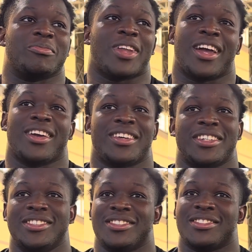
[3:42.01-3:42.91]
like,
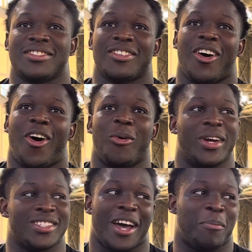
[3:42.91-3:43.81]
he's
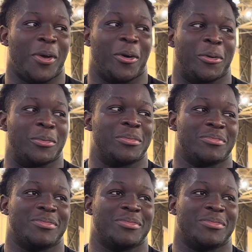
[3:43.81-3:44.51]
always hyped at home.